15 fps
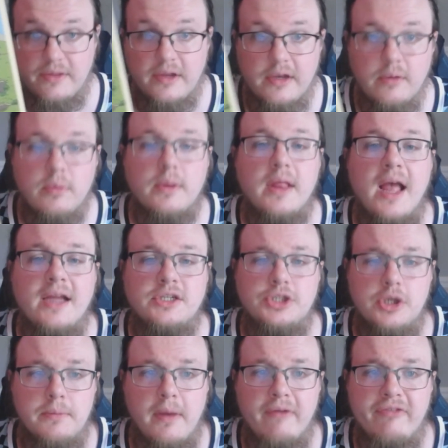They did one last
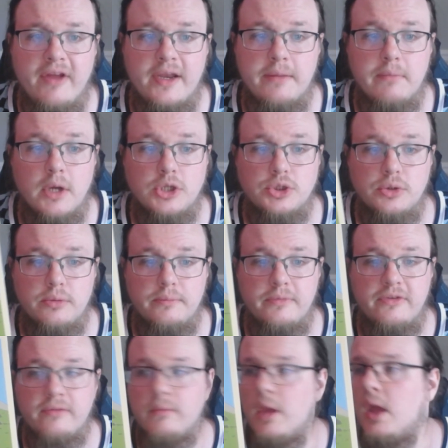year about finding mushrooms.